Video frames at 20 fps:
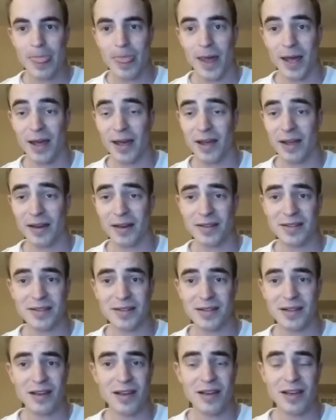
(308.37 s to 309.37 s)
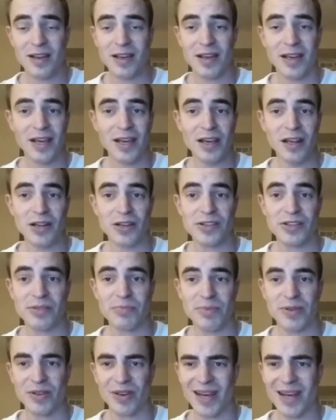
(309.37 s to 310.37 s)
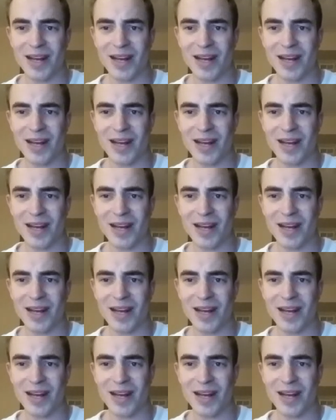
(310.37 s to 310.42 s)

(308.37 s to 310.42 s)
and the